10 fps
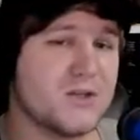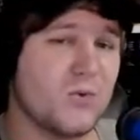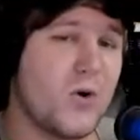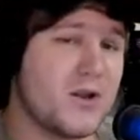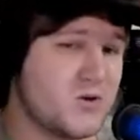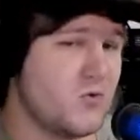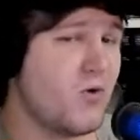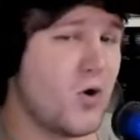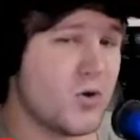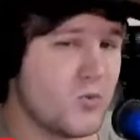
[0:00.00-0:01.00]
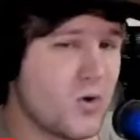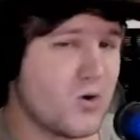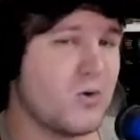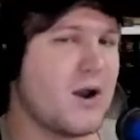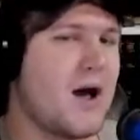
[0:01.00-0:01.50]
he wrote a two volume
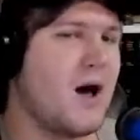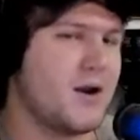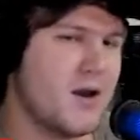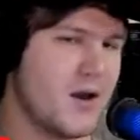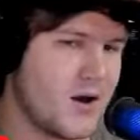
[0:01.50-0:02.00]
work on God,